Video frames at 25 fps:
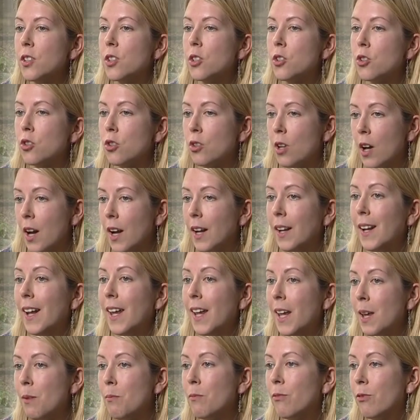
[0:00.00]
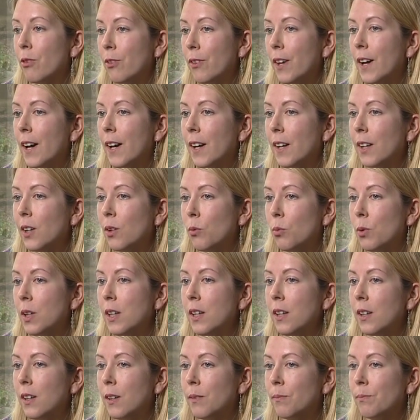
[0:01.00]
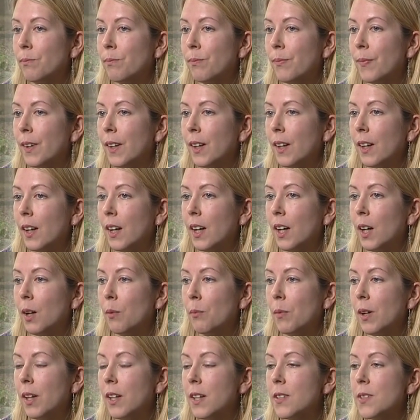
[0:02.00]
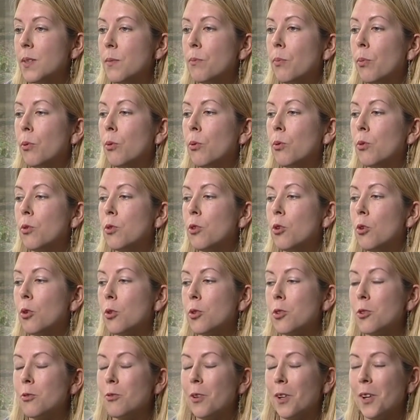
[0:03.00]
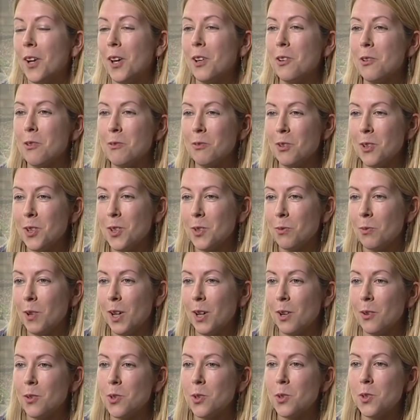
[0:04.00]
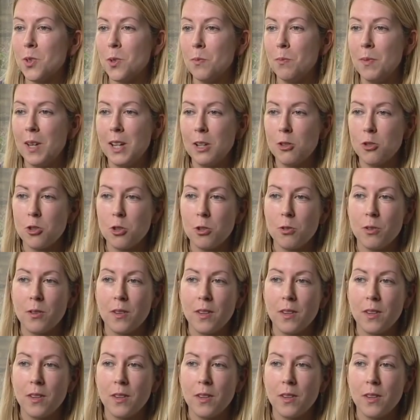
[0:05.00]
to try and aim for that in a week. And it's important not to run out of it as well, so to make sure